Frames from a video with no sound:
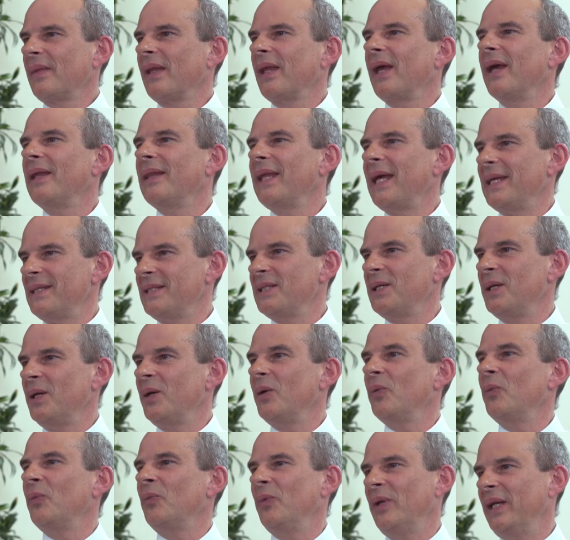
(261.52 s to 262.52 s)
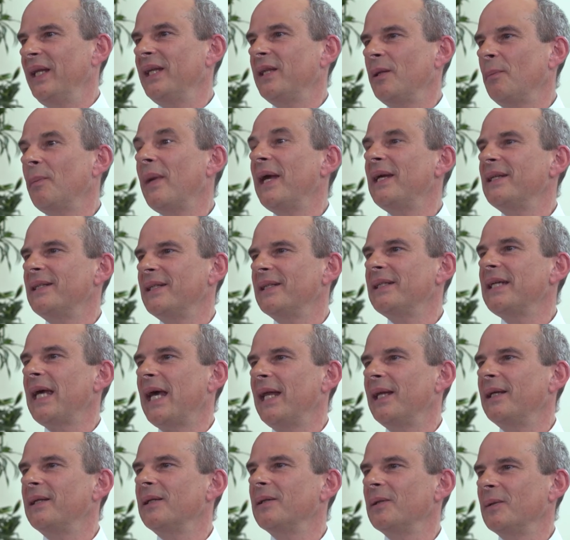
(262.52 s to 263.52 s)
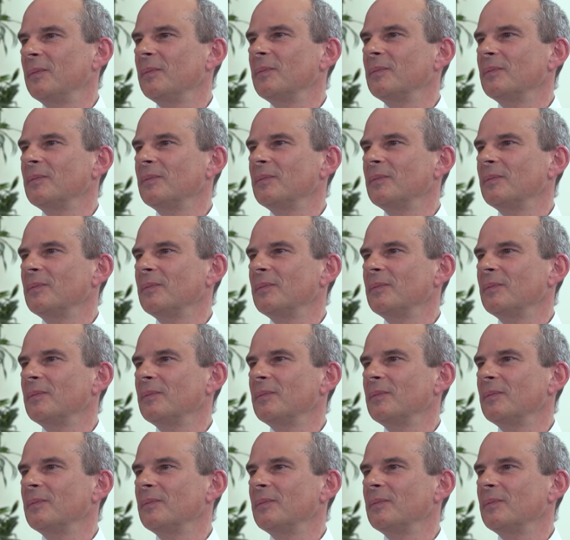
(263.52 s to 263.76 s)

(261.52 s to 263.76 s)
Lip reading: And that's really the major challenge.